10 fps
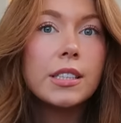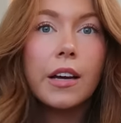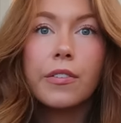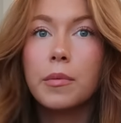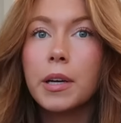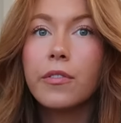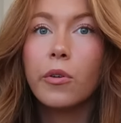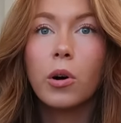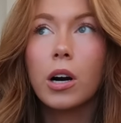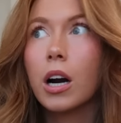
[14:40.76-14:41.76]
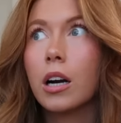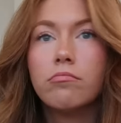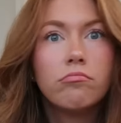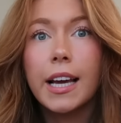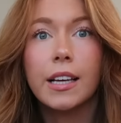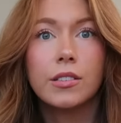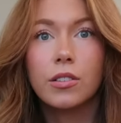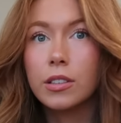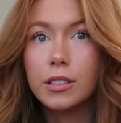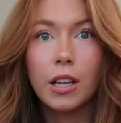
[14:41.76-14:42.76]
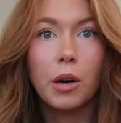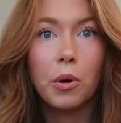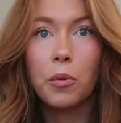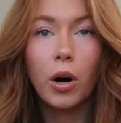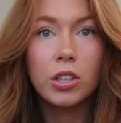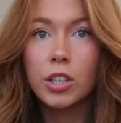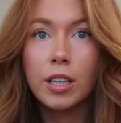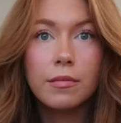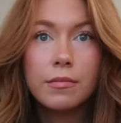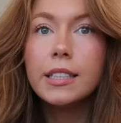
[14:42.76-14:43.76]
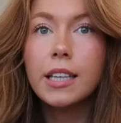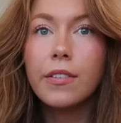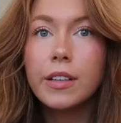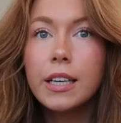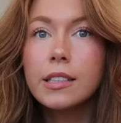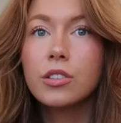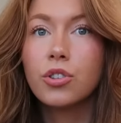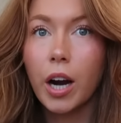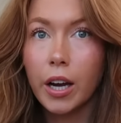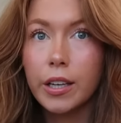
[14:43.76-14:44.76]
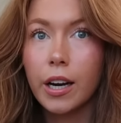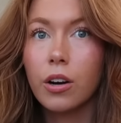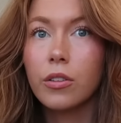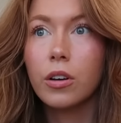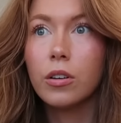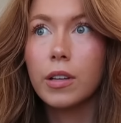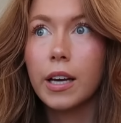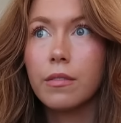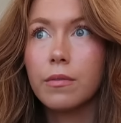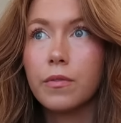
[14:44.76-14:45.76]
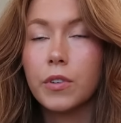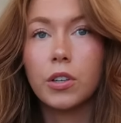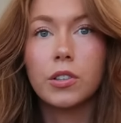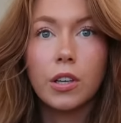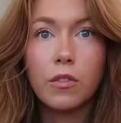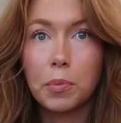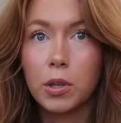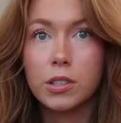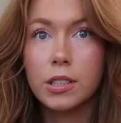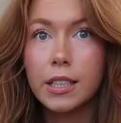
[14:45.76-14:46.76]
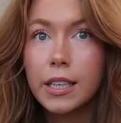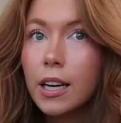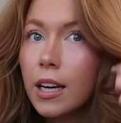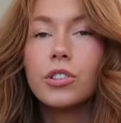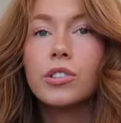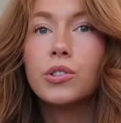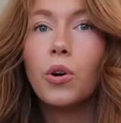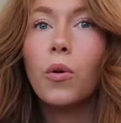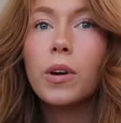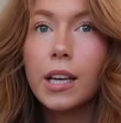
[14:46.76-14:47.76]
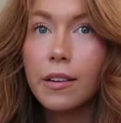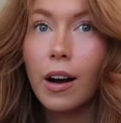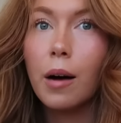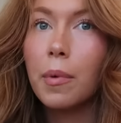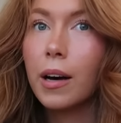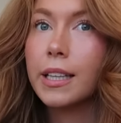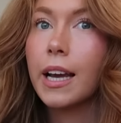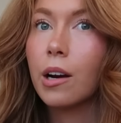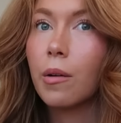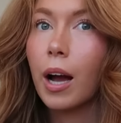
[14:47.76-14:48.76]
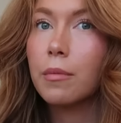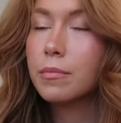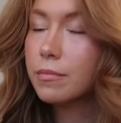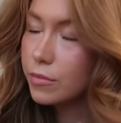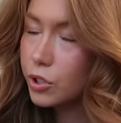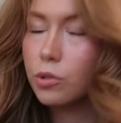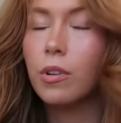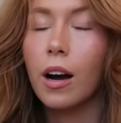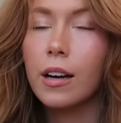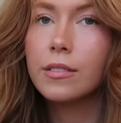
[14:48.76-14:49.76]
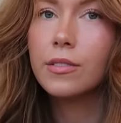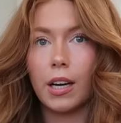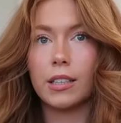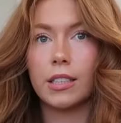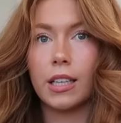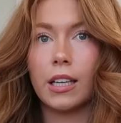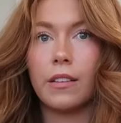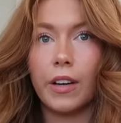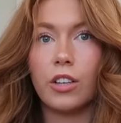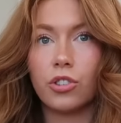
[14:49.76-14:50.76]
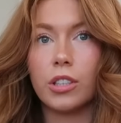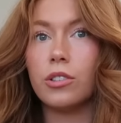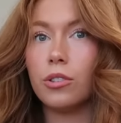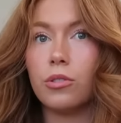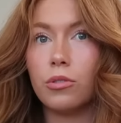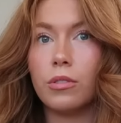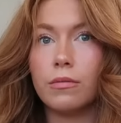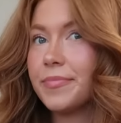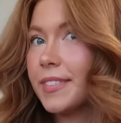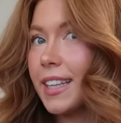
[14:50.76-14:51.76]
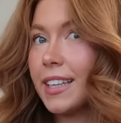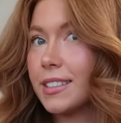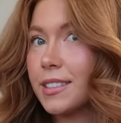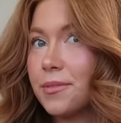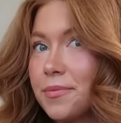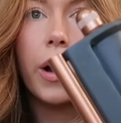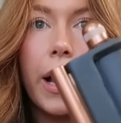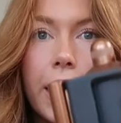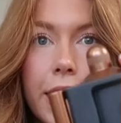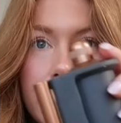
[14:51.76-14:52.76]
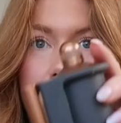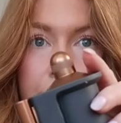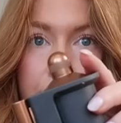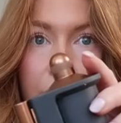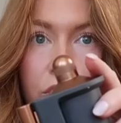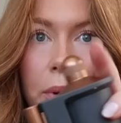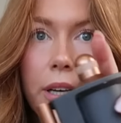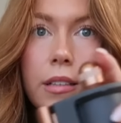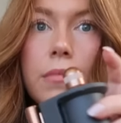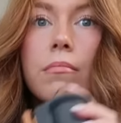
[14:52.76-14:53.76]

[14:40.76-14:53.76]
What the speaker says: stay for me for days or until I want to wash it. It definitely is a trial and error though, like for yourself personally. Just don't give up on the AIRWRAP. Do not, because it can eventually do this. Okay, and this attachment